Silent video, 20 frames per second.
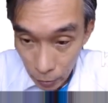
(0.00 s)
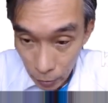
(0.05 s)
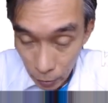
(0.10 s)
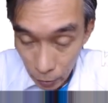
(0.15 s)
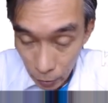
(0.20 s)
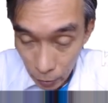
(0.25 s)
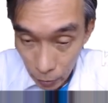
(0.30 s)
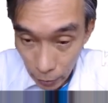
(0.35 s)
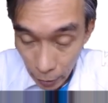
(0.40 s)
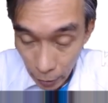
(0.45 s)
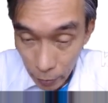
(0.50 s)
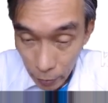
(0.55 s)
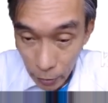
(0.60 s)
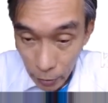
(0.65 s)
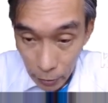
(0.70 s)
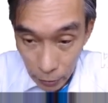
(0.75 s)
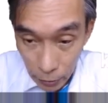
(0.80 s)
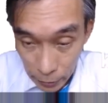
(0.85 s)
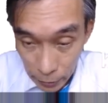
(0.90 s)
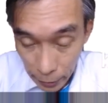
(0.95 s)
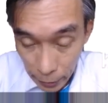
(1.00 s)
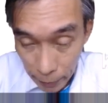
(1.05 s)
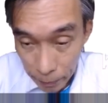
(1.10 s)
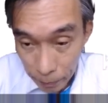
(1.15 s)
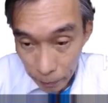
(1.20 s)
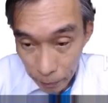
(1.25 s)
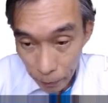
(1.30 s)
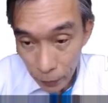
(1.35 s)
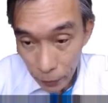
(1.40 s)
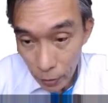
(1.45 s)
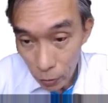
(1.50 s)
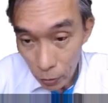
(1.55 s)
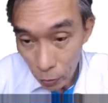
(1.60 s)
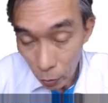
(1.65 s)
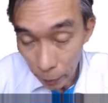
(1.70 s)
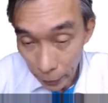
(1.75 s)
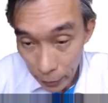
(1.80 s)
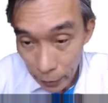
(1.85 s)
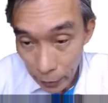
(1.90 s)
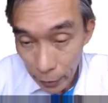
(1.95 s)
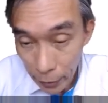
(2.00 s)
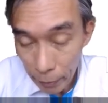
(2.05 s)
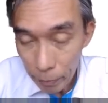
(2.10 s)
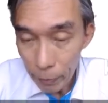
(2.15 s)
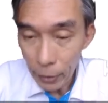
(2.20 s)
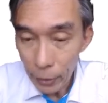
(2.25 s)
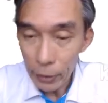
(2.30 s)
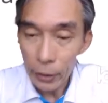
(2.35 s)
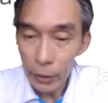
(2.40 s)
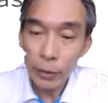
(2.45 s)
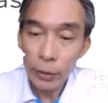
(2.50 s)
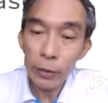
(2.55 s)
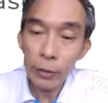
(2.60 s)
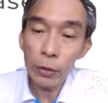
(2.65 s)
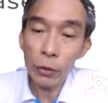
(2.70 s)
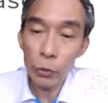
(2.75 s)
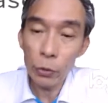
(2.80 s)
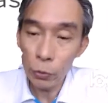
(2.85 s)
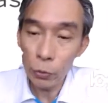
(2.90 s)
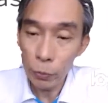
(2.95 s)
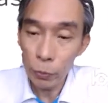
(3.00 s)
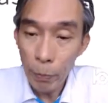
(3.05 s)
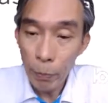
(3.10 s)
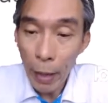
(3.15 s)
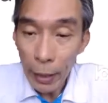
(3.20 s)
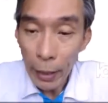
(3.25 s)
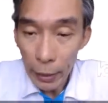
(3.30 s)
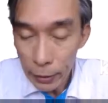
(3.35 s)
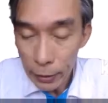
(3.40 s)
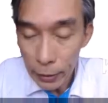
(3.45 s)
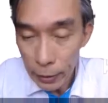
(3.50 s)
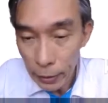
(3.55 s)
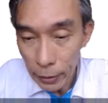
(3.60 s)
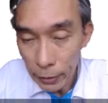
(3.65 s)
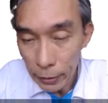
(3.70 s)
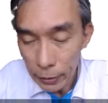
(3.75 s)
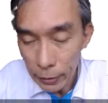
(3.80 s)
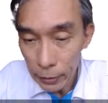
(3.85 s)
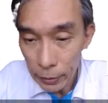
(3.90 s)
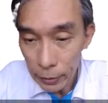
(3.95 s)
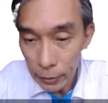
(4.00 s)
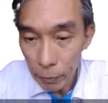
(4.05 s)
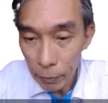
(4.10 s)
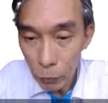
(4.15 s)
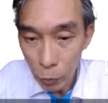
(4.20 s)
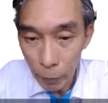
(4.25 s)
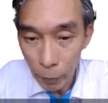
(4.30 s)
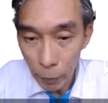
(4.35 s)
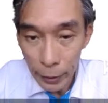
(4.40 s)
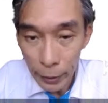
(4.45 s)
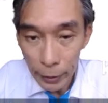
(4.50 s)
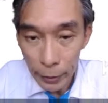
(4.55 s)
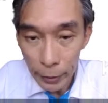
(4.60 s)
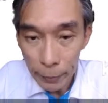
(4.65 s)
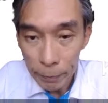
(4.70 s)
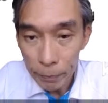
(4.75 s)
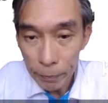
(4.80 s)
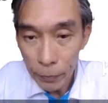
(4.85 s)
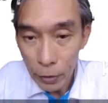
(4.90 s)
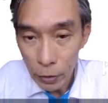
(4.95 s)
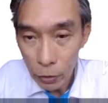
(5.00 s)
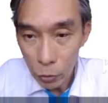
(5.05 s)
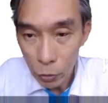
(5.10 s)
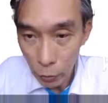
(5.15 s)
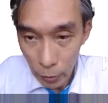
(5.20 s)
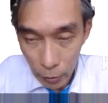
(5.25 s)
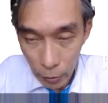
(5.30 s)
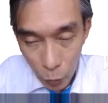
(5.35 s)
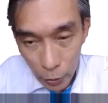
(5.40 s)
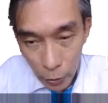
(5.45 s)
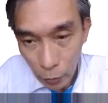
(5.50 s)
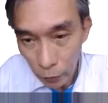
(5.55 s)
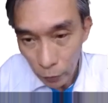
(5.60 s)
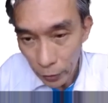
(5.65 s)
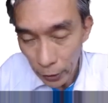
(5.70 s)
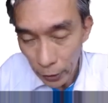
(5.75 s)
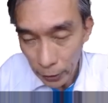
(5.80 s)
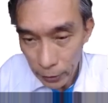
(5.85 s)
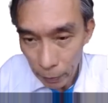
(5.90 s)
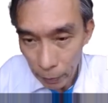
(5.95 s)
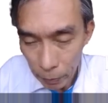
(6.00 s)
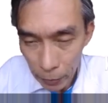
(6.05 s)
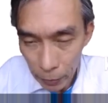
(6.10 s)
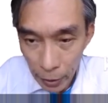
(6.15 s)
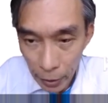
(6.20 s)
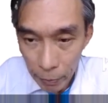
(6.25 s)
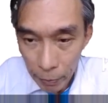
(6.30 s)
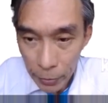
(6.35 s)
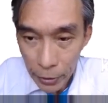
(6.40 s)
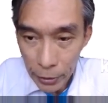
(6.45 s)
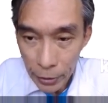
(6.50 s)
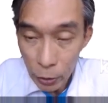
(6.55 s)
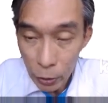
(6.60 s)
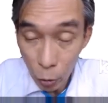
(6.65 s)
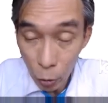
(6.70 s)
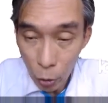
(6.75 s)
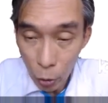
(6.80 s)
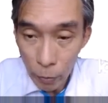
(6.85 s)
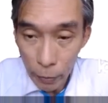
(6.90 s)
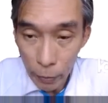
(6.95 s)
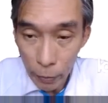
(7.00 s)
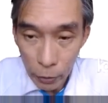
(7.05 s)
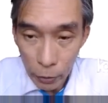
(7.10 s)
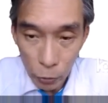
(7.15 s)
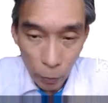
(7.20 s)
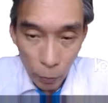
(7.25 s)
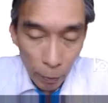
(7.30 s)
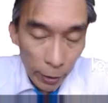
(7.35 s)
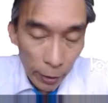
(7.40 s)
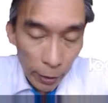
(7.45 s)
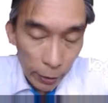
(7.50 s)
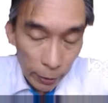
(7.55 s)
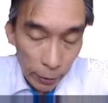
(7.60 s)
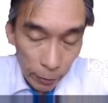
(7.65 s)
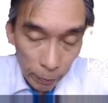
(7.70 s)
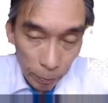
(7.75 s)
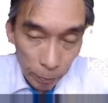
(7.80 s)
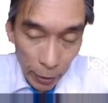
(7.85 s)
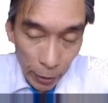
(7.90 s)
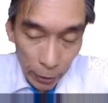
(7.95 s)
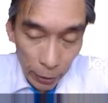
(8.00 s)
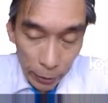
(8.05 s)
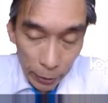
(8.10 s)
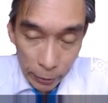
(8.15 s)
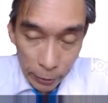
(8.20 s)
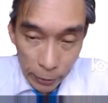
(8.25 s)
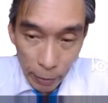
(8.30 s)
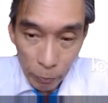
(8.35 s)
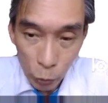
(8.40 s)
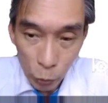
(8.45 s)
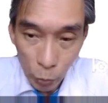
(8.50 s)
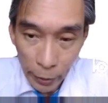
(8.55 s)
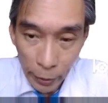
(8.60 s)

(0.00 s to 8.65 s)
having the same domain name, but then you park it as a subdomain. So one of the example, abc.com, you park a subdomain